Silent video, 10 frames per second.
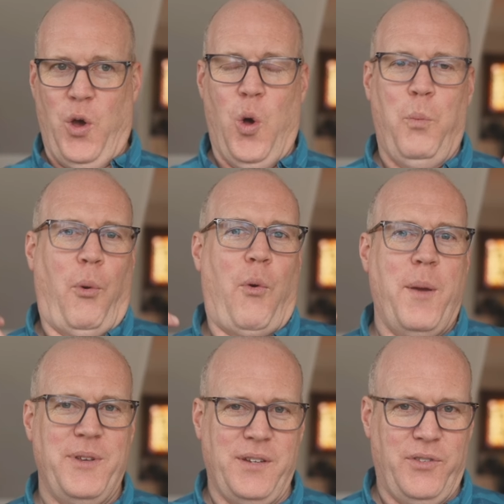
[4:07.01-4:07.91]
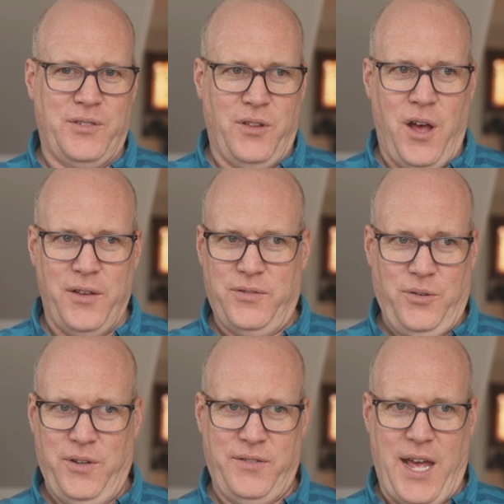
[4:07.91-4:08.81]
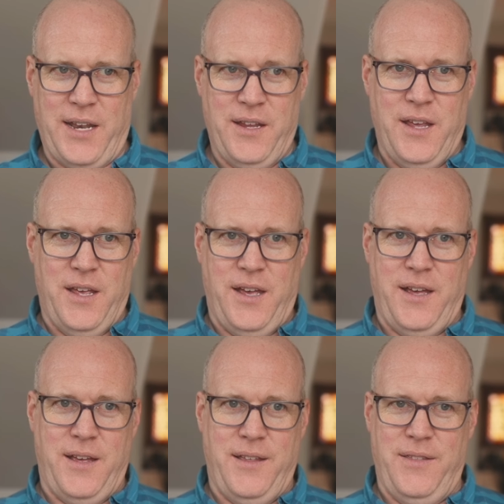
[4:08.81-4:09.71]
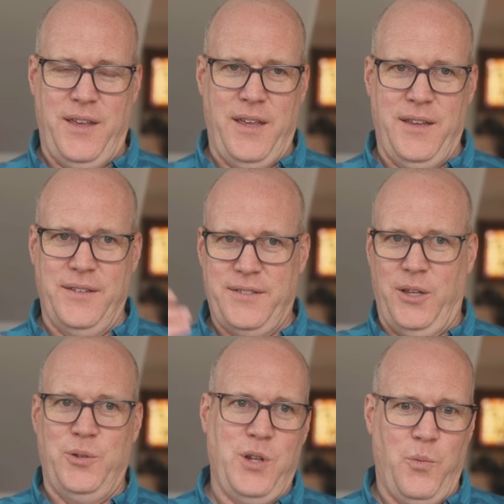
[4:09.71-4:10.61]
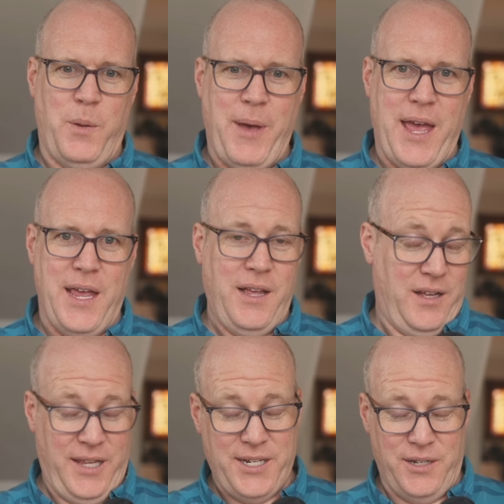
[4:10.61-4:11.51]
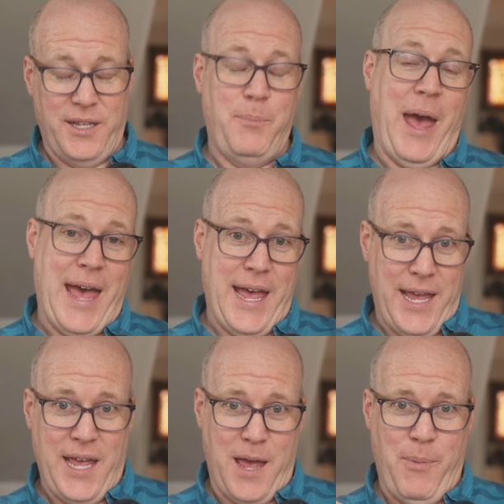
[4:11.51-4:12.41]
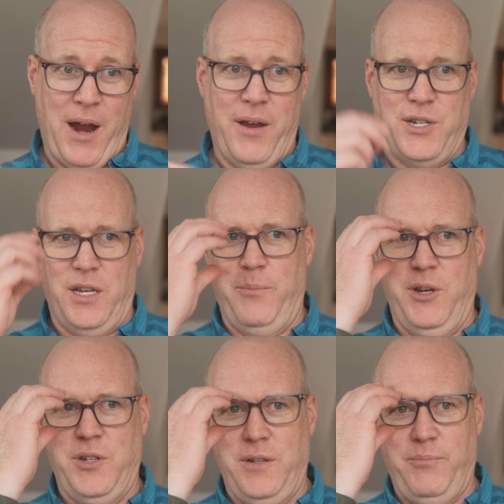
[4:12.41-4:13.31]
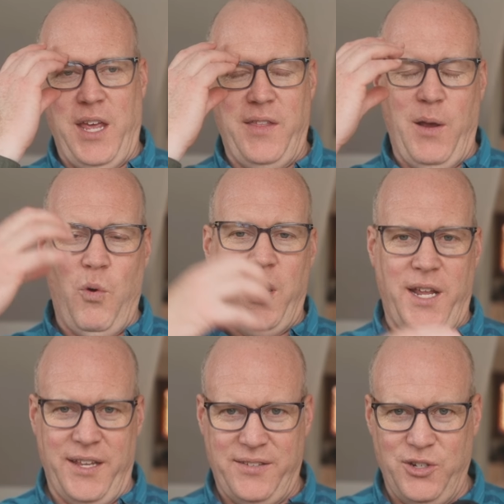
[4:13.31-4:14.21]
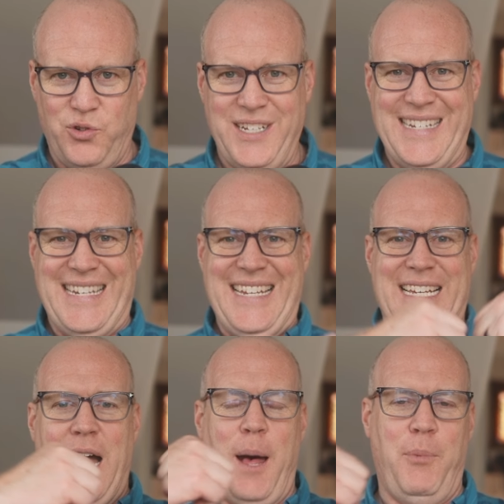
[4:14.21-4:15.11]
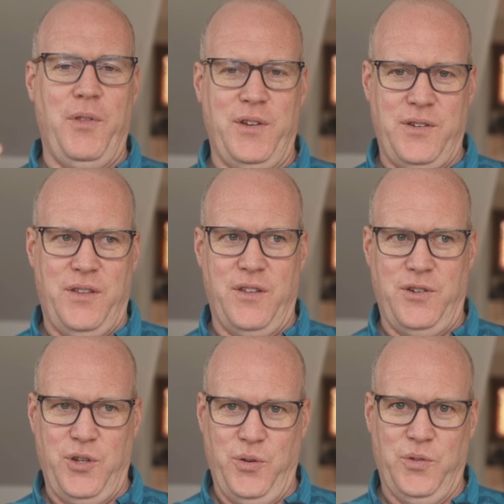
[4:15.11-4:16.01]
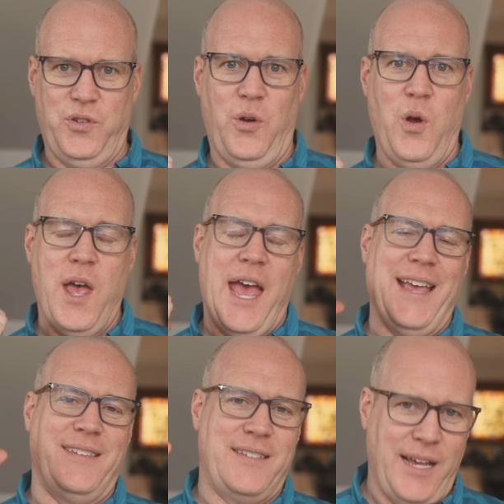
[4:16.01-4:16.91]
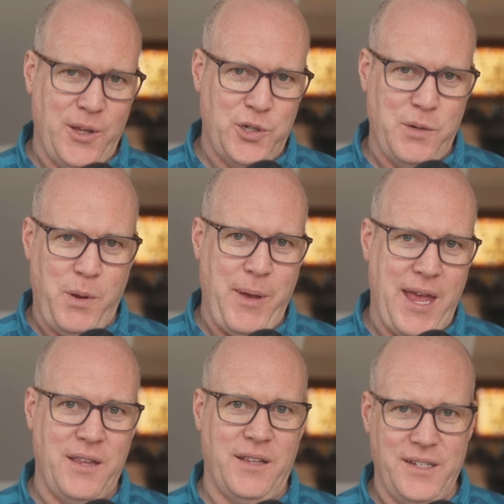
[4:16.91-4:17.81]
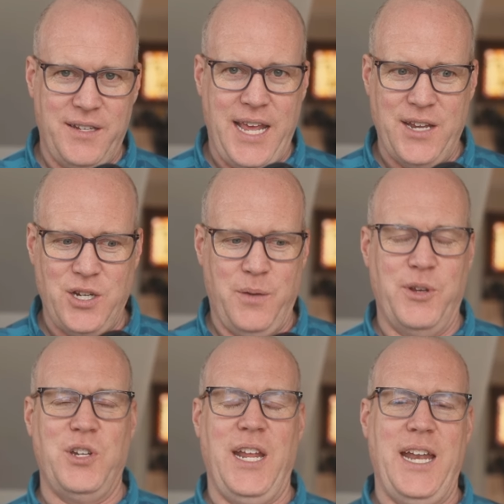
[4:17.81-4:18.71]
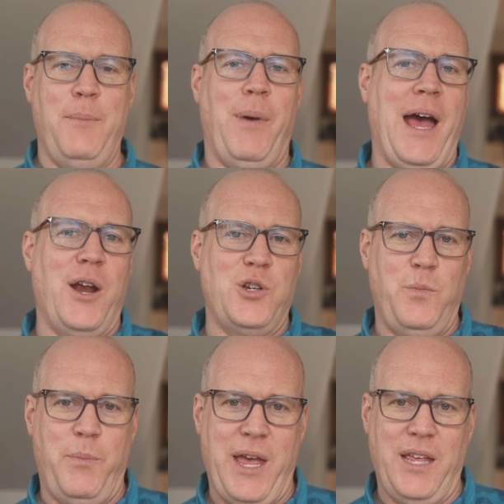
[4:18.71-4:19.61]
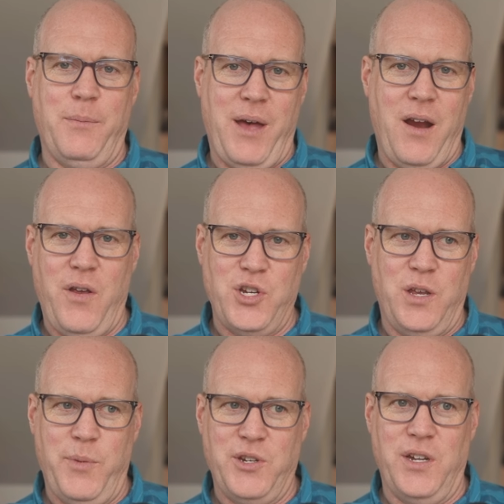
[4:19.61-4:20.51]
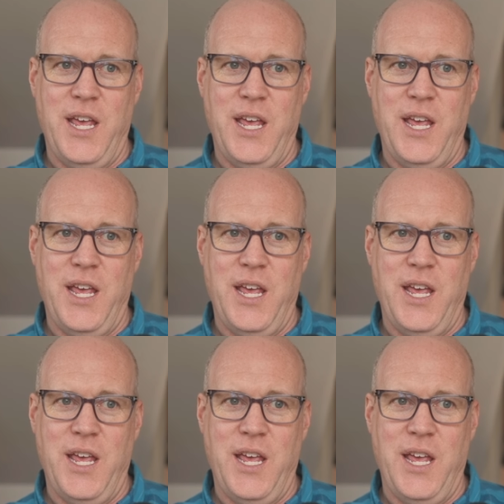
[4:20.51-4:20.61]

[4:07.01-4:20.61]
whole premise of this lawsuit is that the sellers don't want to allegedly pay a buyer agent commission, and they want to essentially decouple the two. So a seller should be paying the listing agent commission, and a buyer should be paying the buyer agent commission.